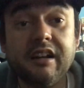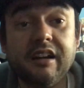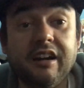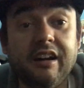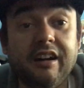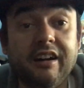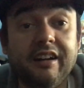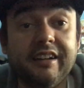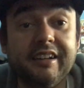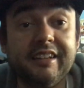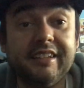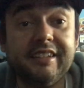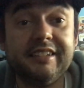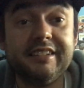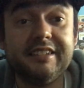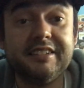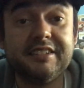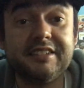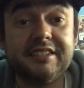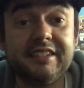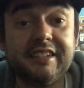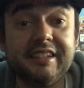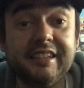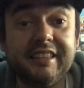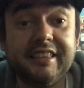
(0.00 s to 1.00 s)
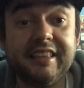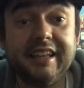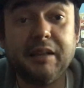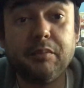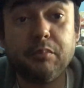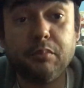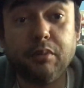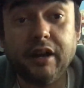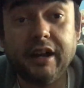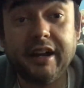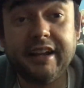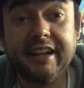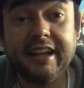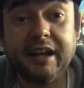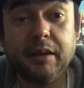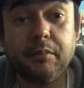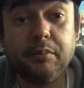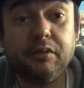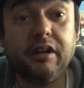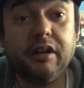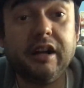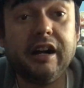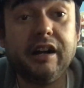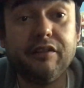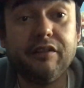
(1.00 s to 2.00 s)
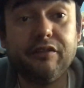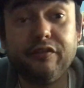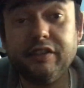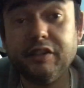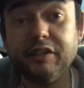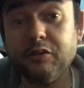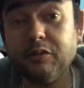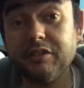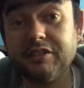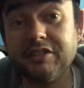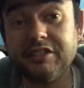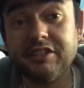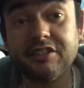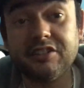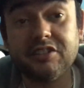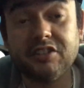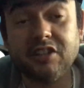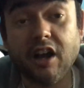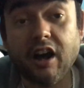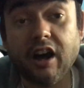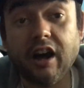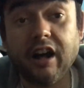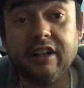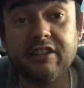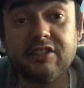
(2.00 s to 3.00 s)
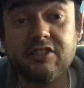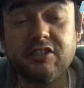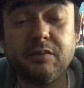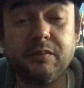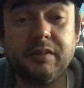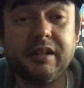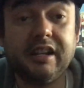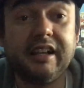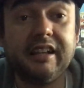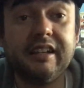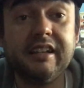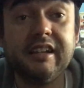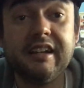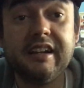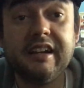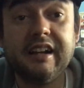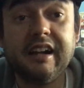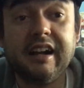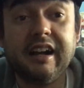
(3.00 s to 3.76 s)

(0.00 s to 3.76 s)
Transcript: Uh, he's in that pineapple outfit, which is awesome, and I,